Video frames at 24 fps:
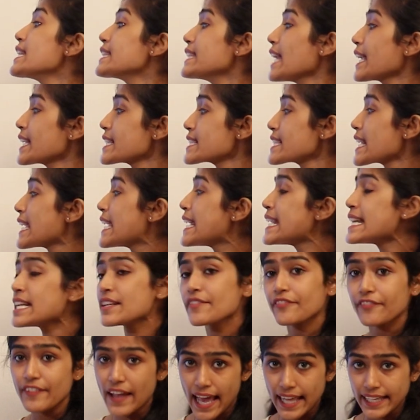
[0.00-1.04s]
that is
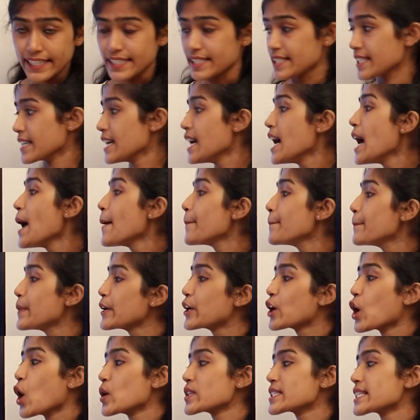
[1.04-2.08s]
invalid
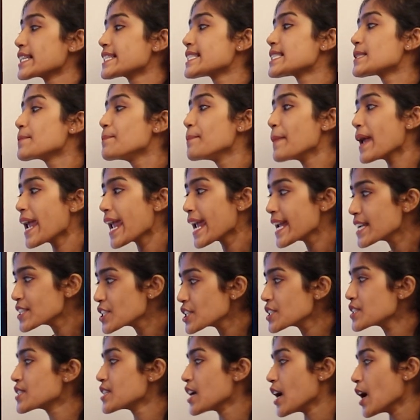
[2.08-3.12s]
because its
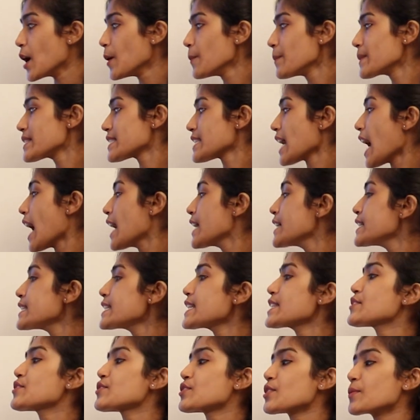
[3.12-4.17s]
major term is
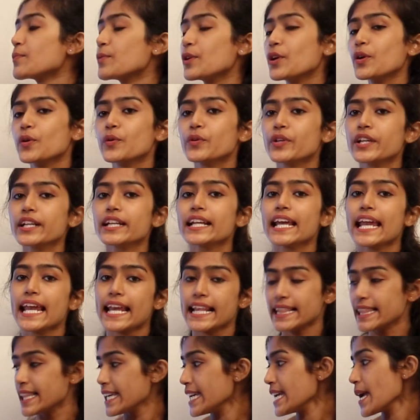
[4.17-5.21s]
undistributed
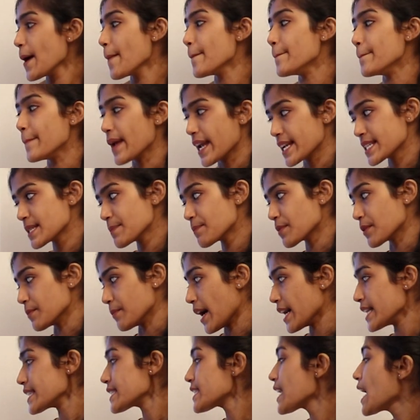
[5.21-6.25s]
in the major
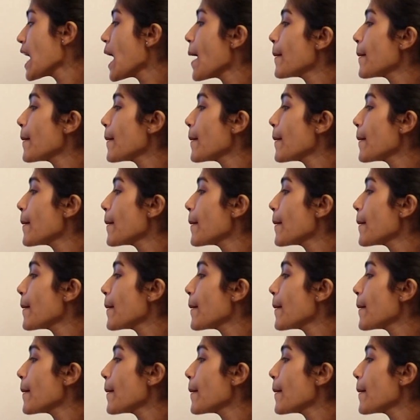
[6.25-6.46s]
premise